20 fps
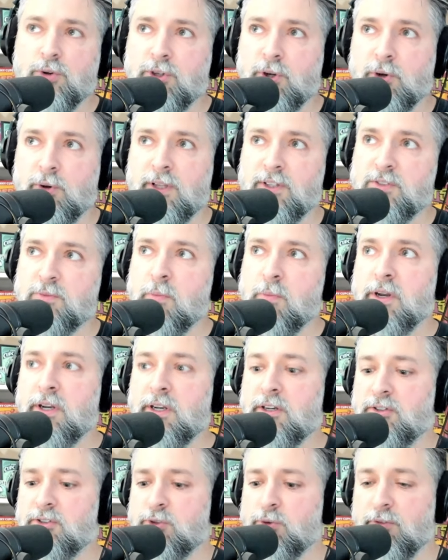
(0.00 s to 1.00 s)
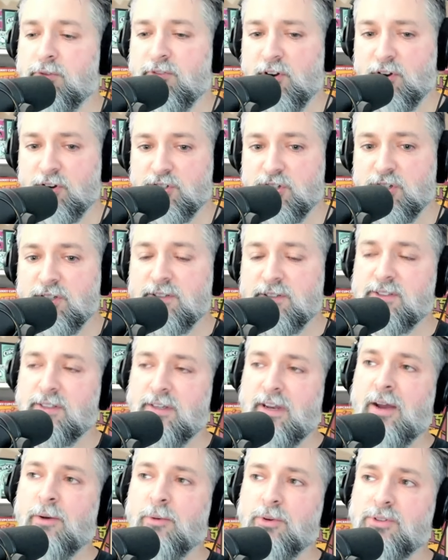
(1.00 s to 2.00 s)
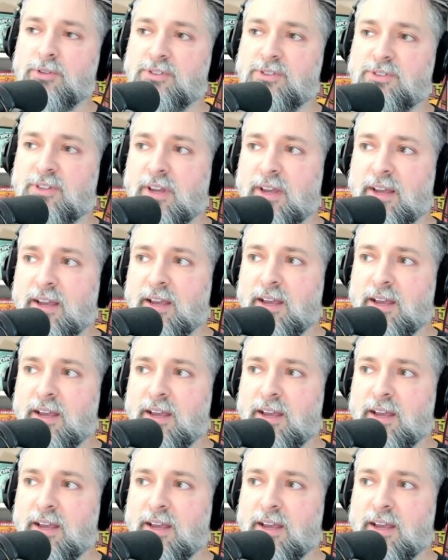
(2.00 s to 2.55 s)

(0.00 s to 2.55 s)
donates money to school functions, and I was